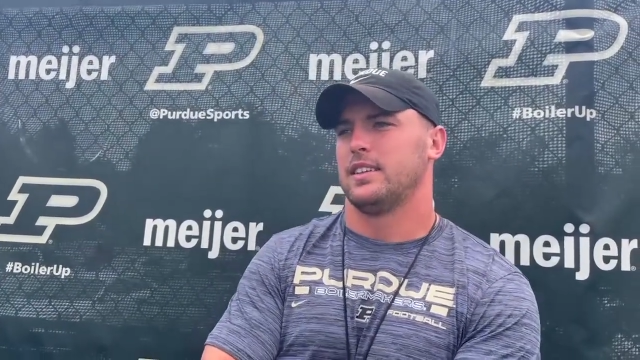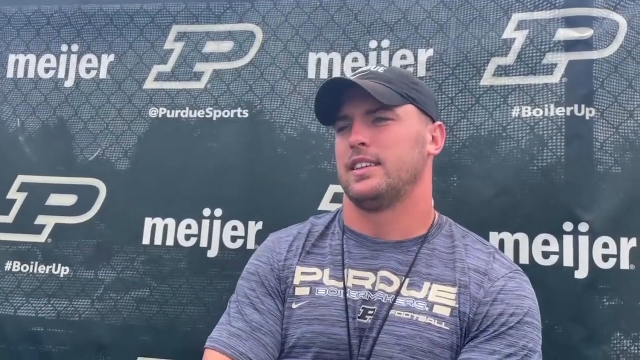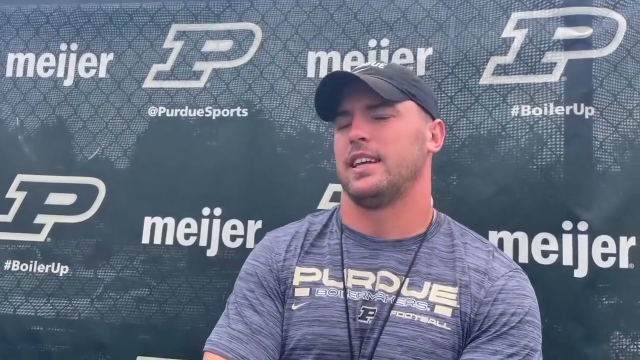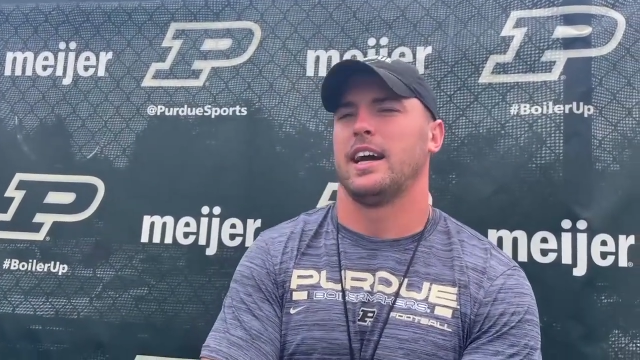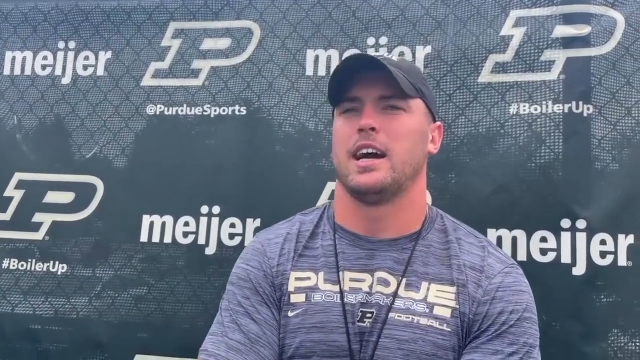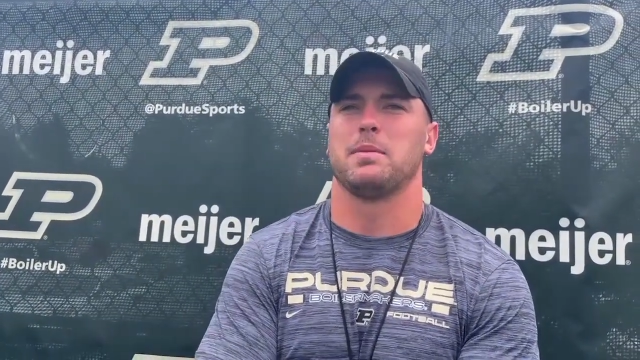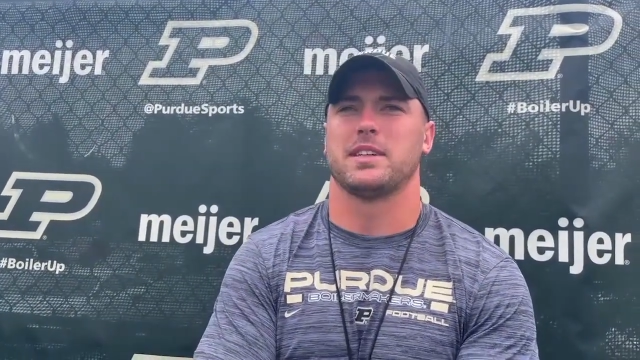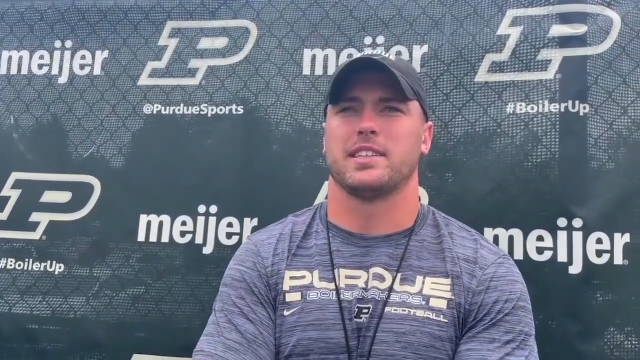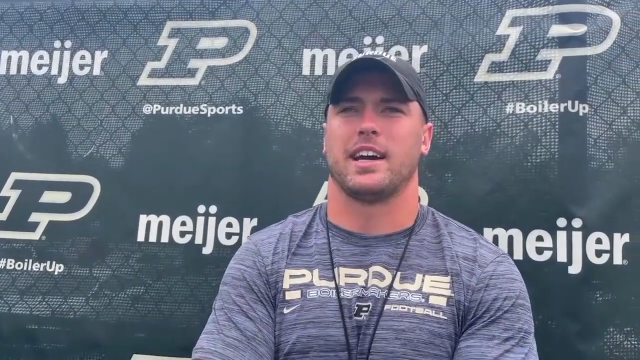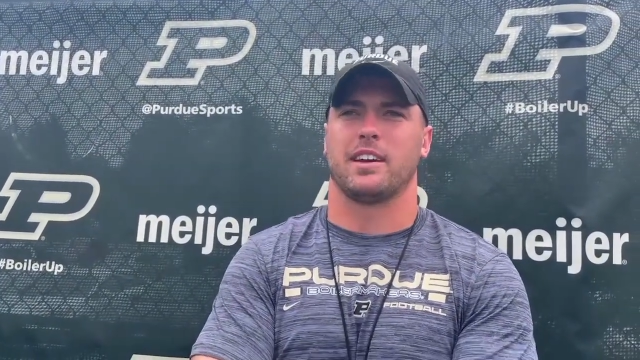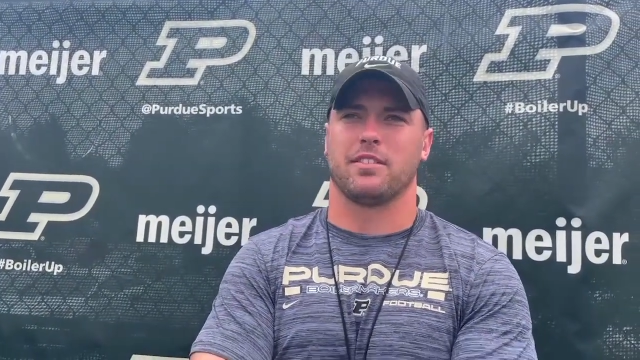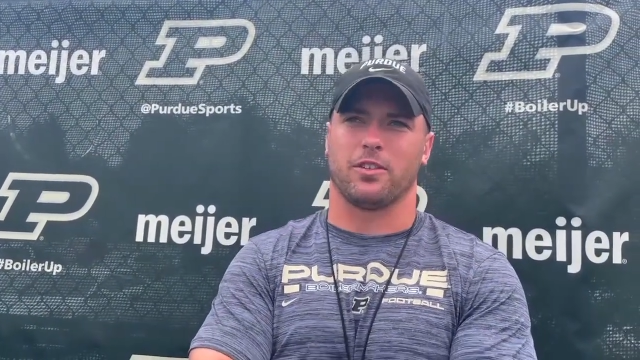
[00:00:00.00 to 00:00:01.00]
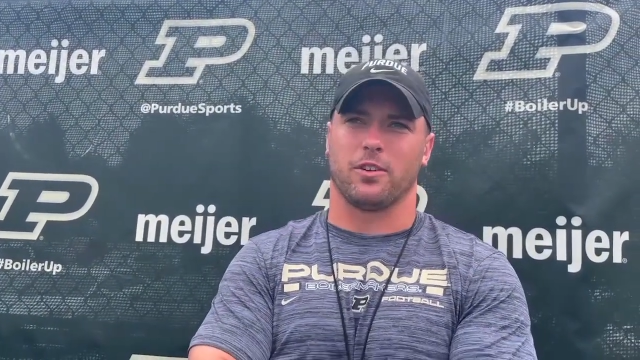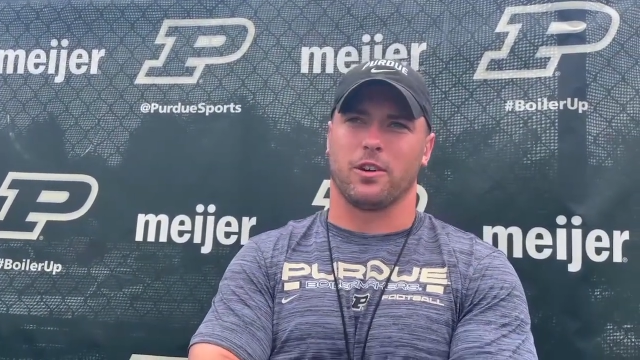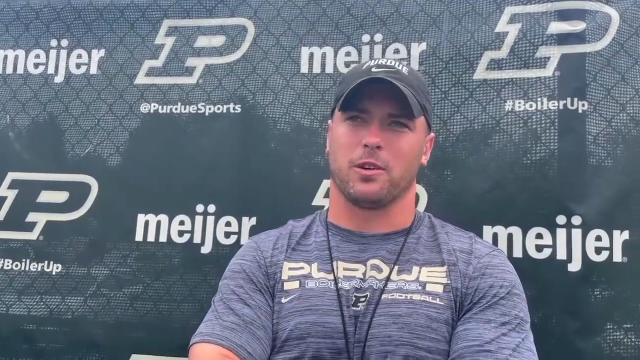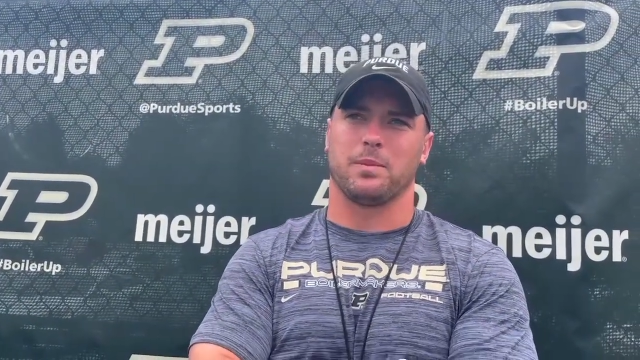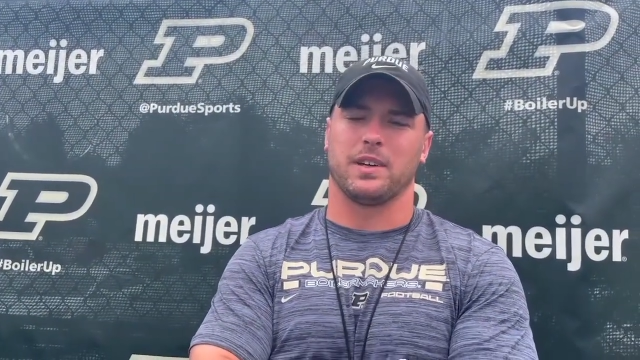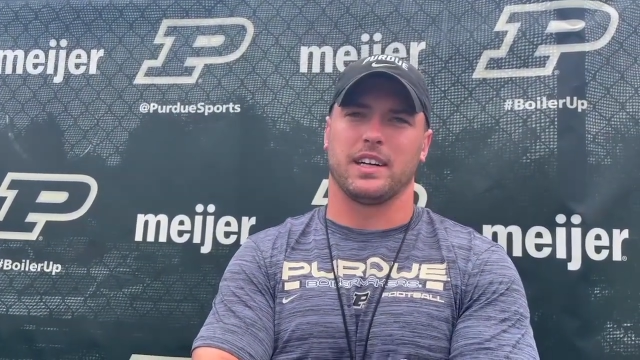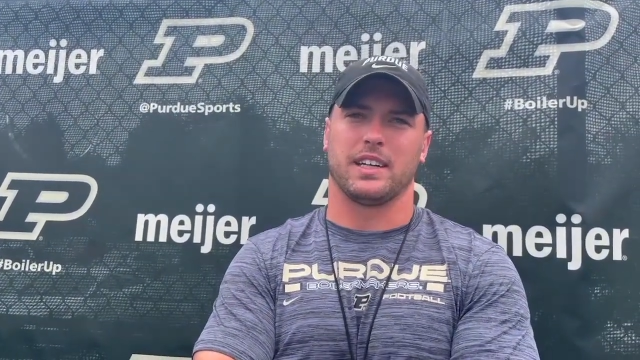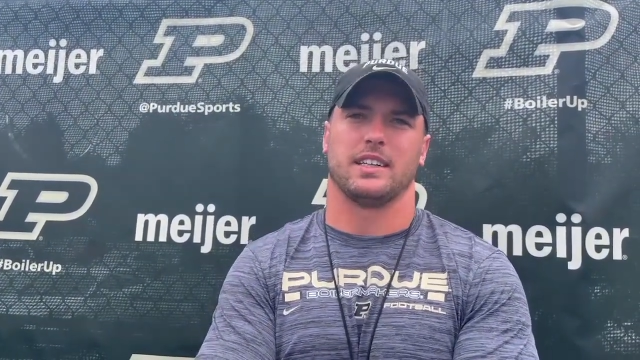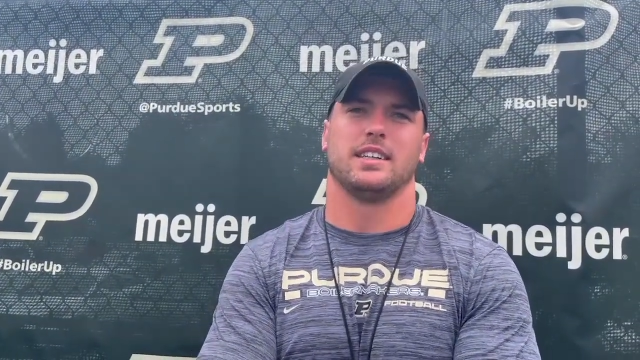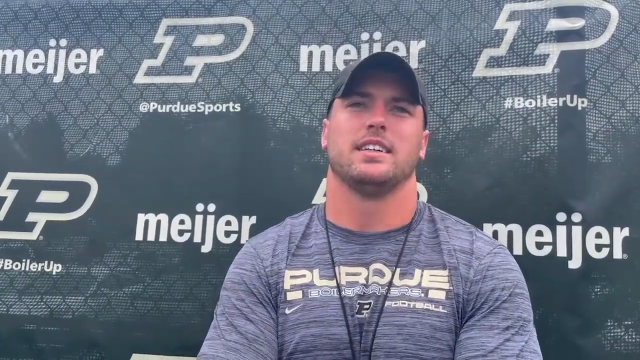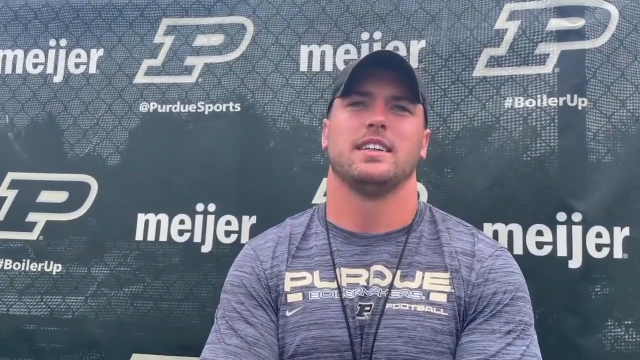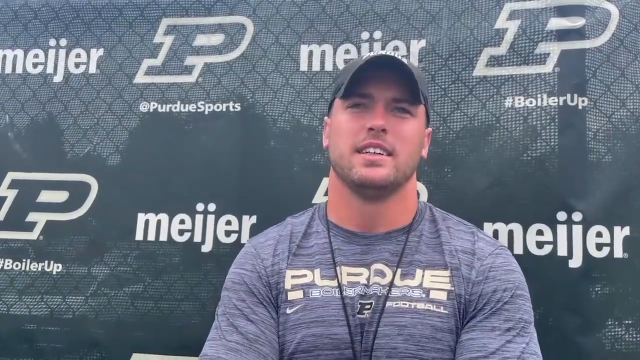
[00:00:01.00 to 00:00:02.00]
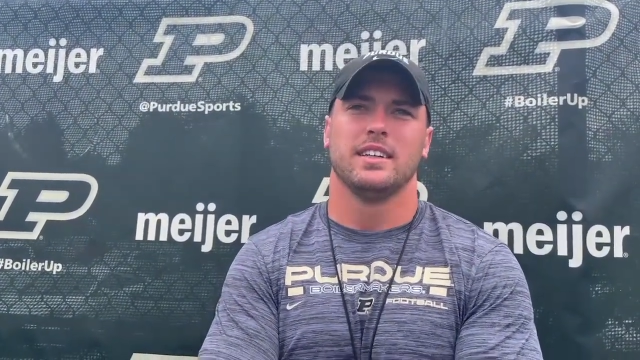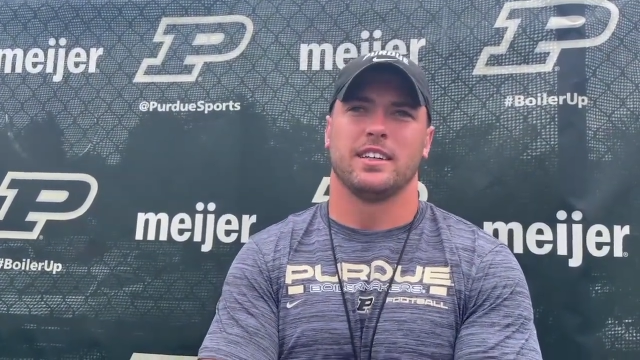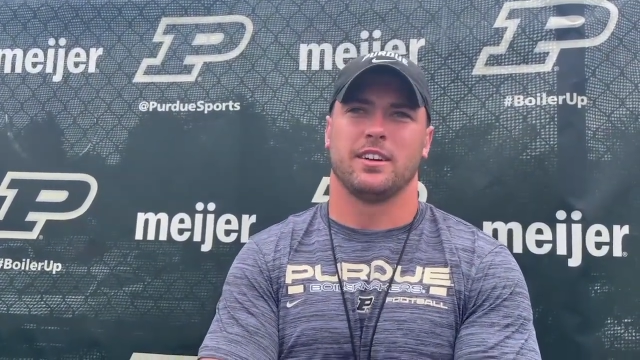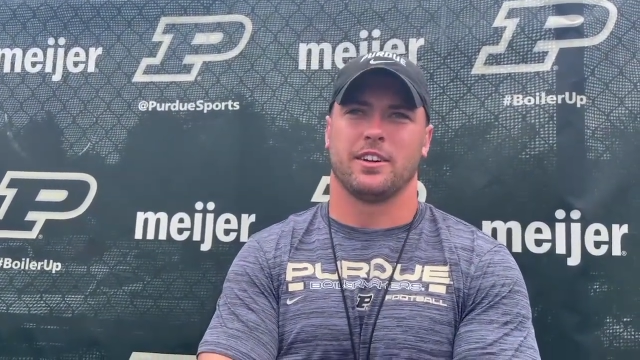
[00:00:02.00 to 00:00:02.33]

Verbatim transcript: Yeah, I'm excited for them. Uh, you know,